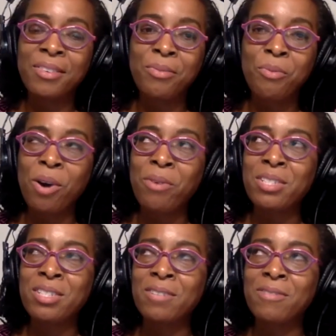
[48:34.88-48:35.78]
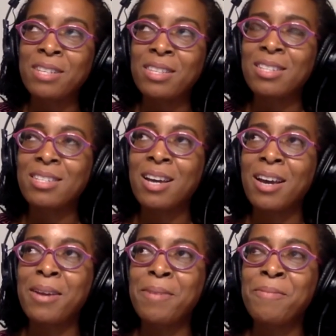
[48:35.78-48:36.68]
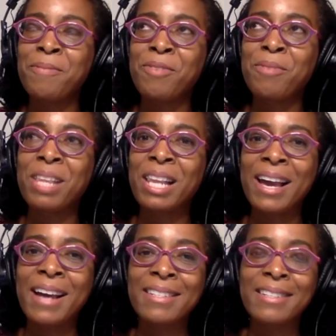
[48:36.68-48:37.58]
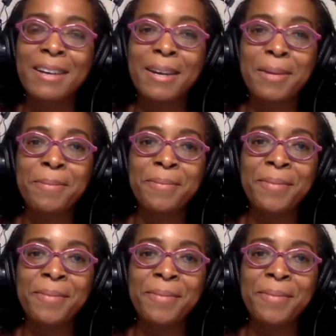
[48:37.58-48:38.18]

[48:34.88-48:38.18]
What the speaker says: What was different this time from the last time?